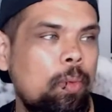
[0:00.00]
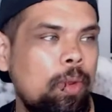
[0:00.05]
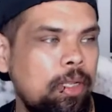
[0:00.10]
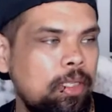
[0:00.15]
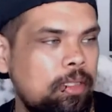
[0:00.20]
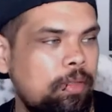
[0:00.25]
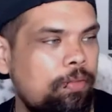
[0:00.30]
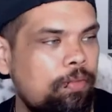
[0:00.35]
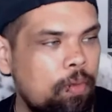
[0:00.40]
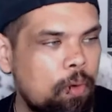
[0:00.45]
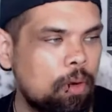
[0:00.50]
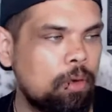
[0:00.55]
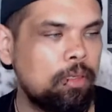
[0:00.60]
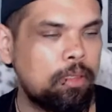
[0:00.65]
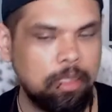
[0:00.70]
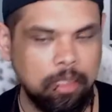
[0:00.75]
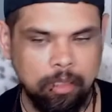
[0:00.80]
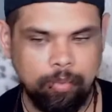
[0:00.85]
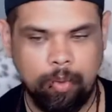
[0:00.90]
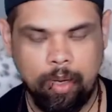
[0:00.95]
What does
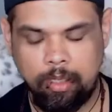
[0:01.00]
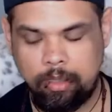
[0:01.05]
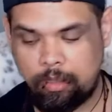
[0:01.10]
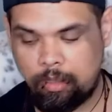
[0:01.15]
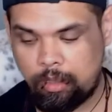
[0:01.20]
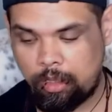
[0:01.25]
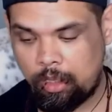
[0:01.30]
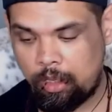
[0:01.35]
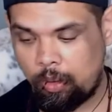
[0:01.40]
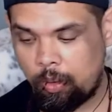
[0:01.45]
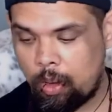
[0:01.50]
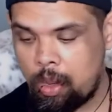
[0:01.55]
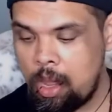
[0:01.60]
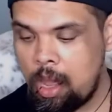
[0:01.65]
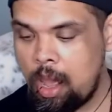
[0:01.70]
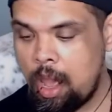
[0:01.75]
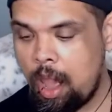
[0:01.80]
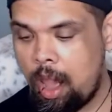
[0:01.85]
force express to you?